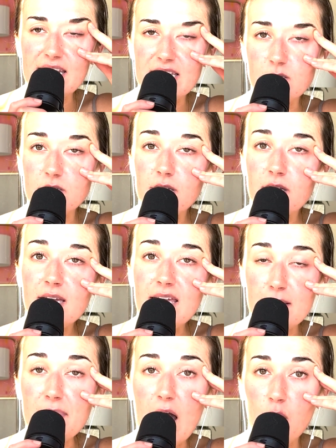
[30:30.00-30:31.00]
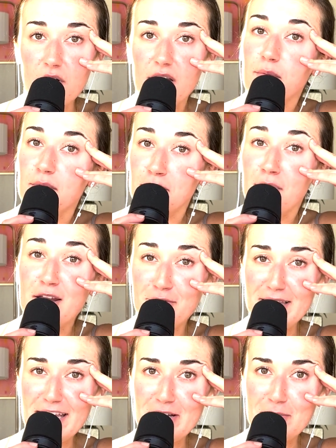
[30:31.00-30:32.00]
is empowering and
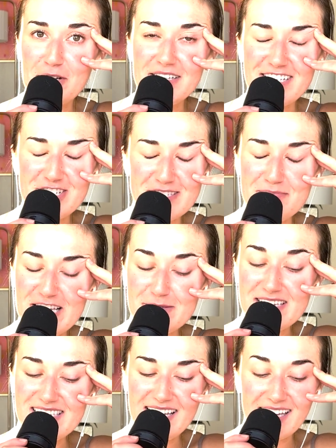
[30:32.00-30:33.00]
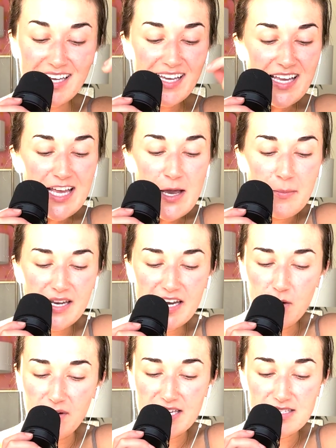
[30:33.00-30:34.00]
relatable. It just makes me sick. But
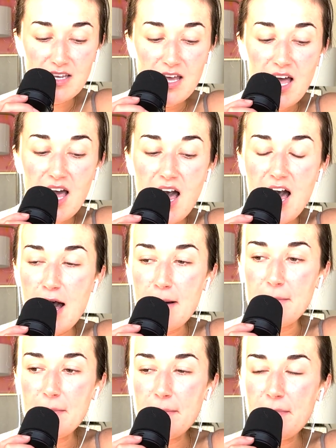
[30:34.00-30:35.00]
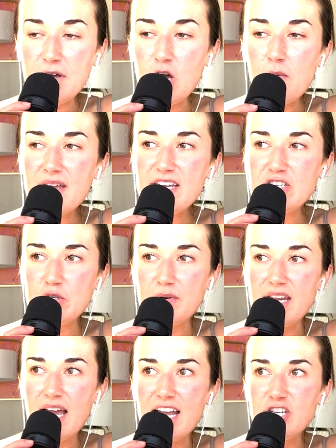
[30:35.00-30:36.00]
anyways, but going into
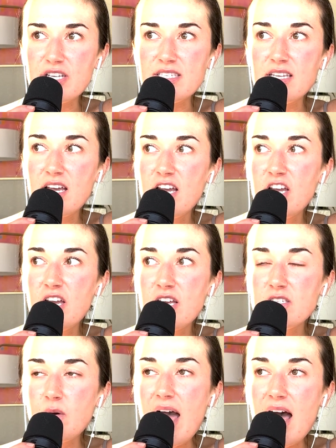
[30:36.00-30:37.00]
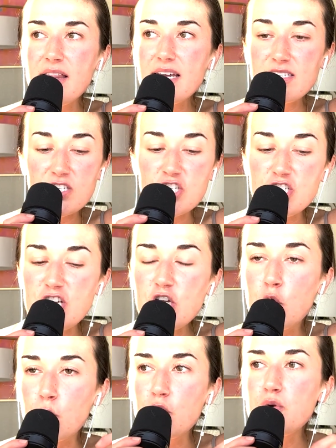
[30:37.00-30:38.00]
it, so Alex, she
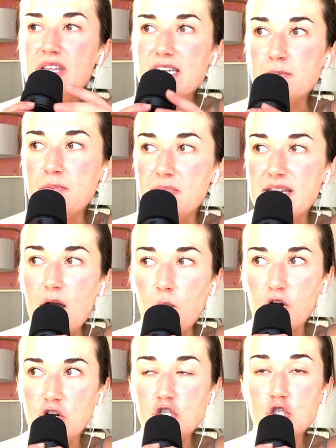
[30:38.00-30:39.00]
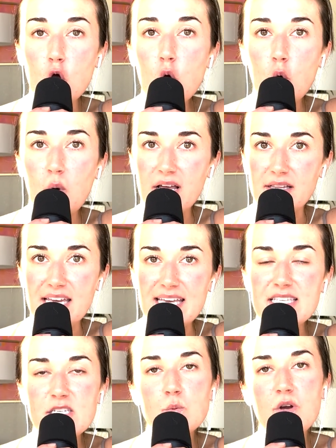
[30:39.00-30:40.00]
grew this network so quickly. And
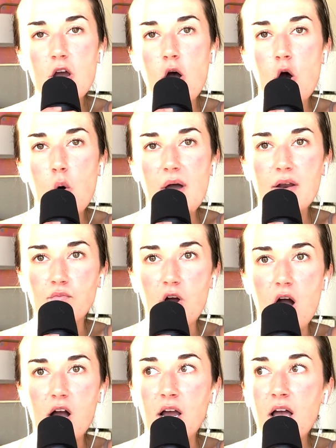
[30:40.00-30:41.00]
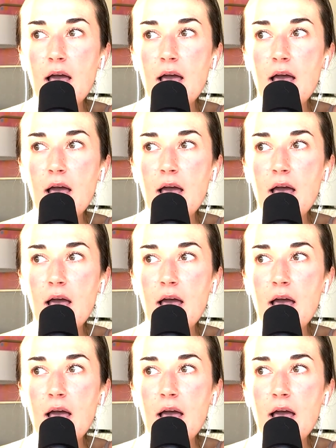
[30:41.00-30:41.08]
this is where it all went wrong.